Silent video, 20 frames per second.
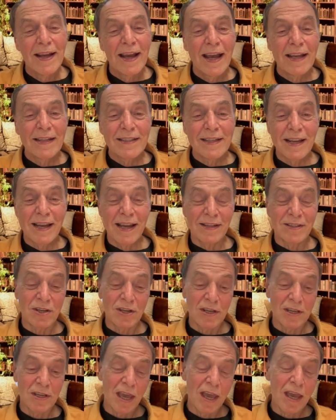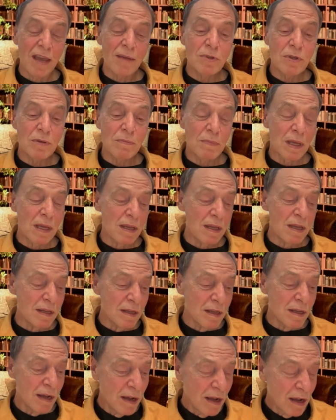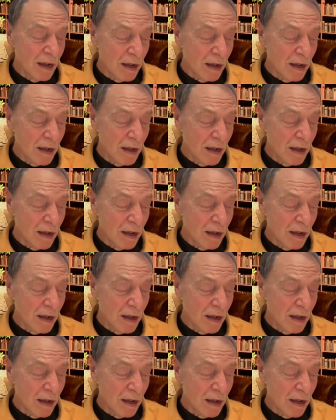And she came to me